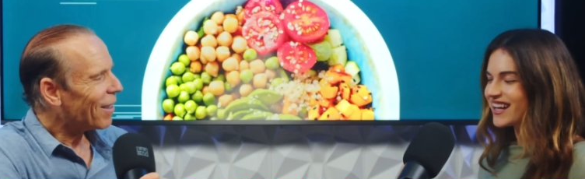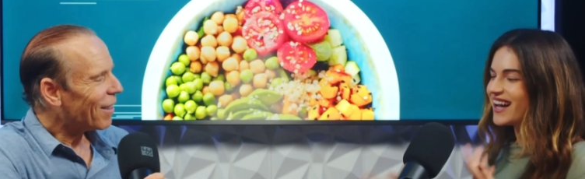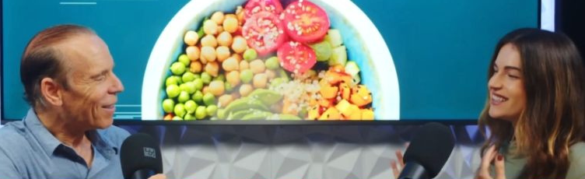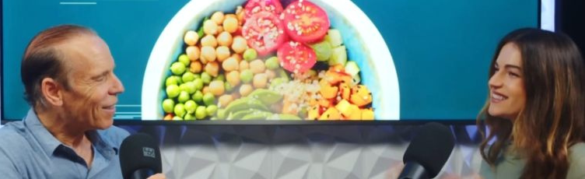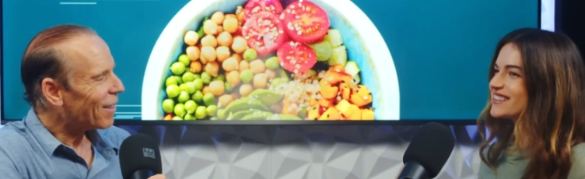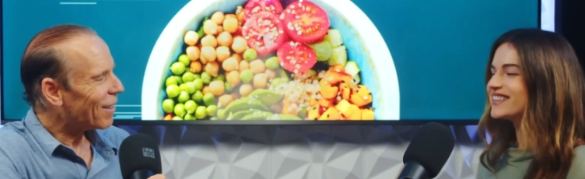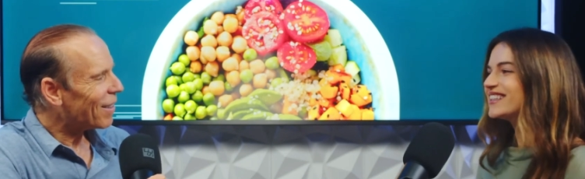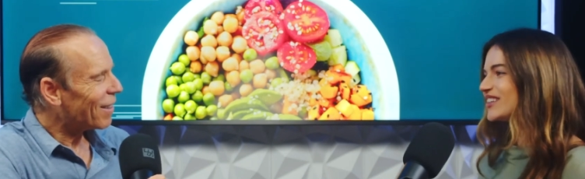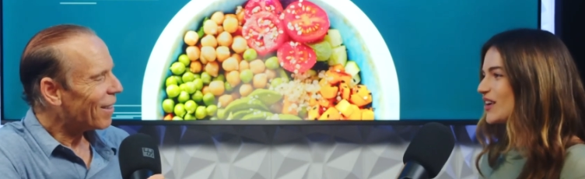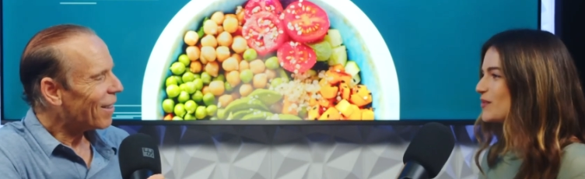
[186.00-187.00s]
Speaker 1: Yeah.
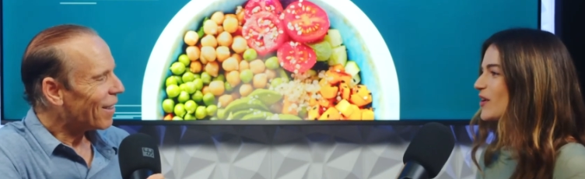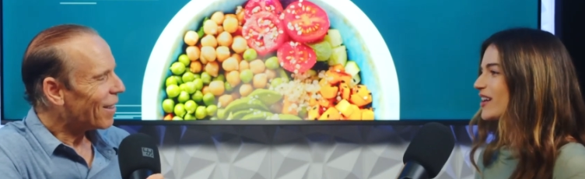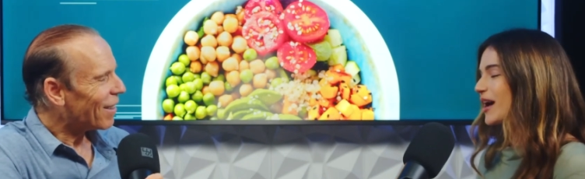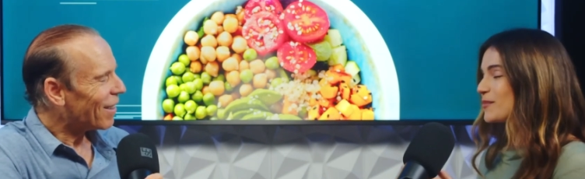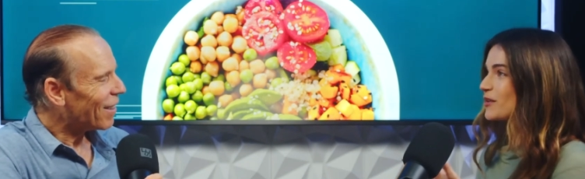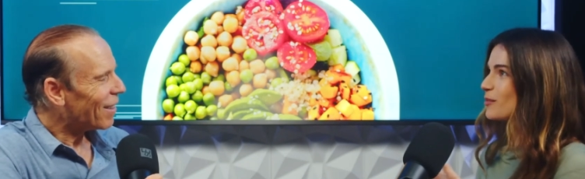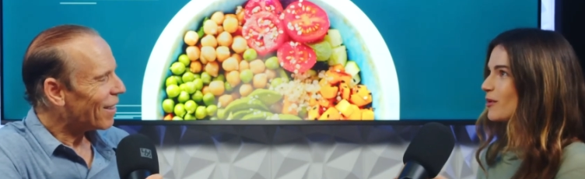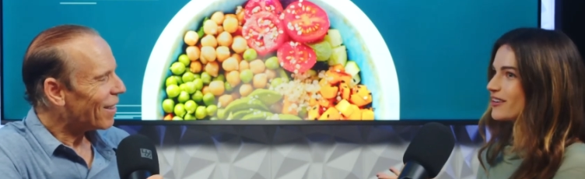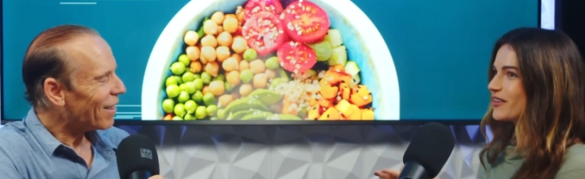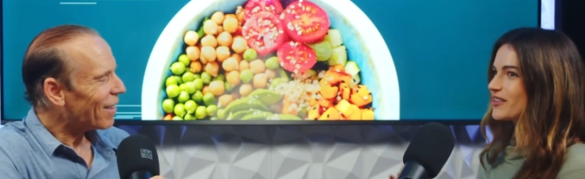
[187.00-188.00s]
I'm the, yeah, I'm the
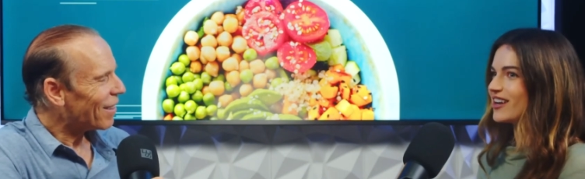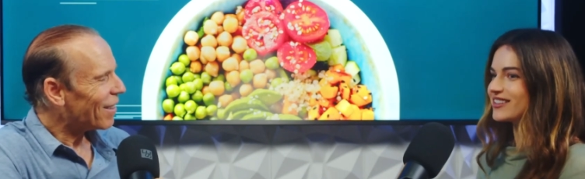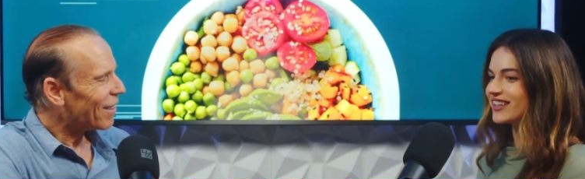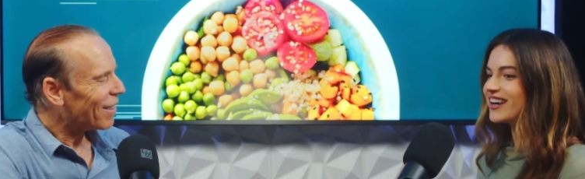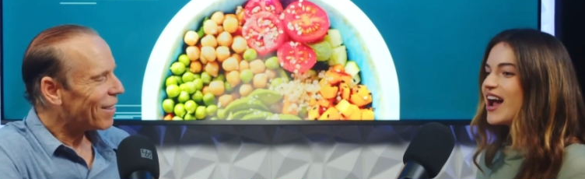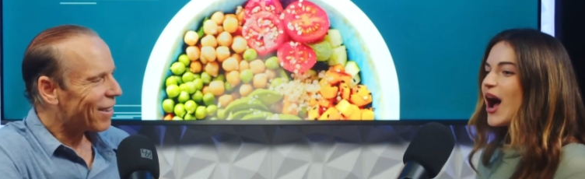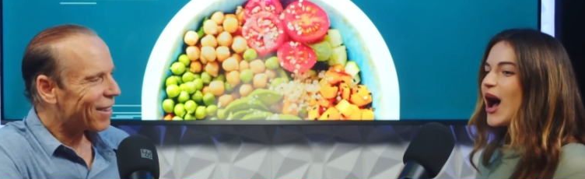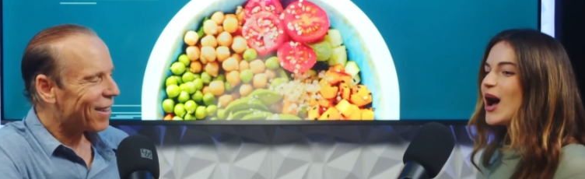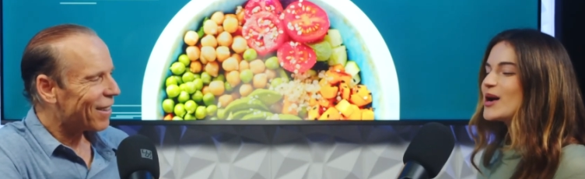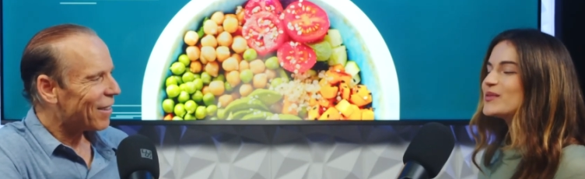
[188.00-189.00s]
reporter, you're the doctor. Okay.
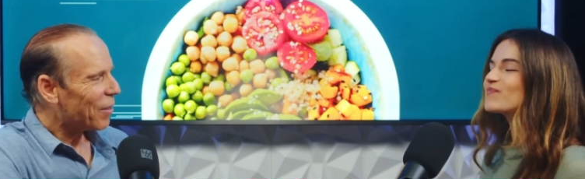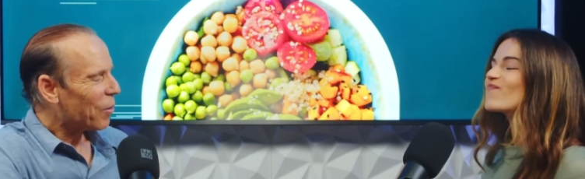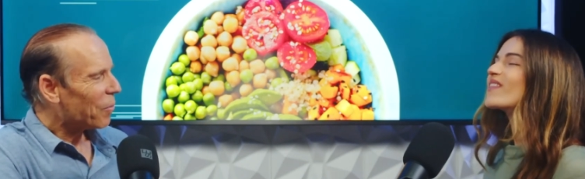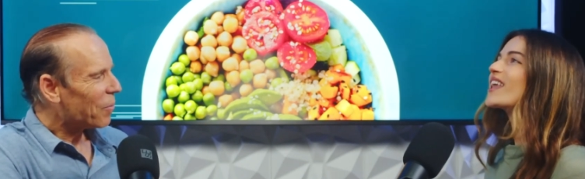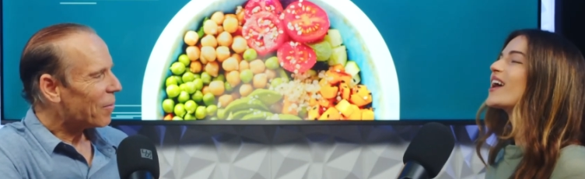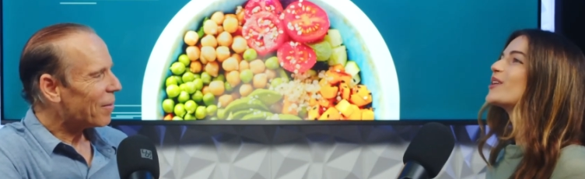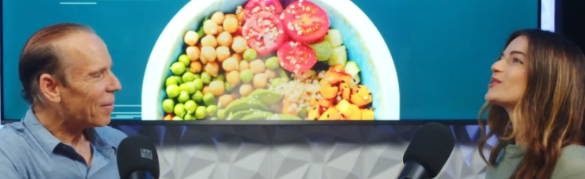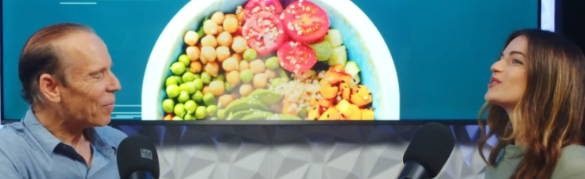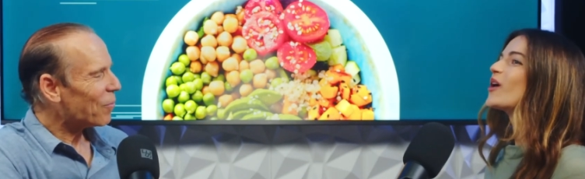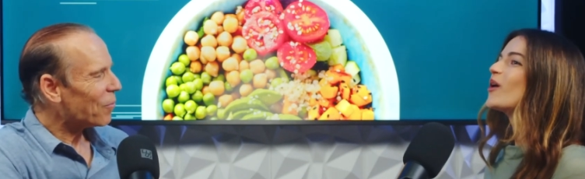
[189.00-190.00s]
Um,
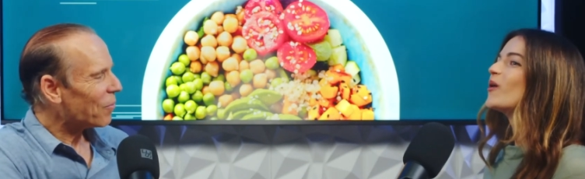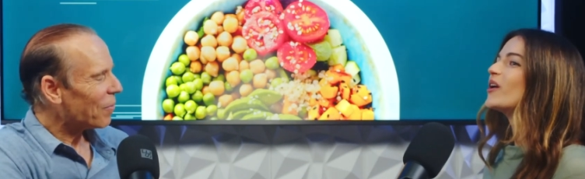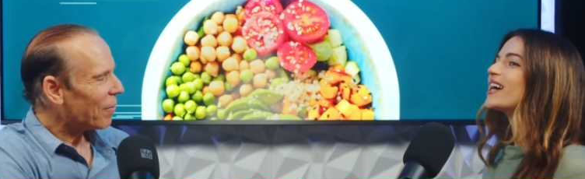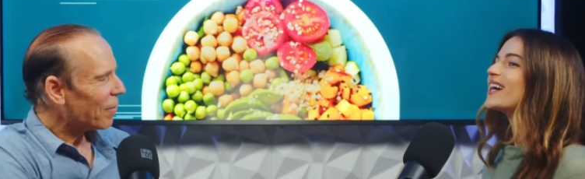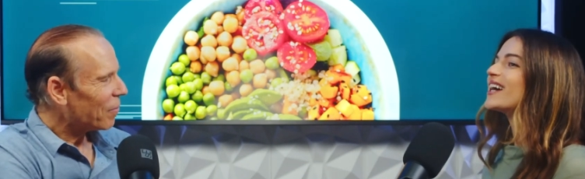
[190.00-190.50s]
so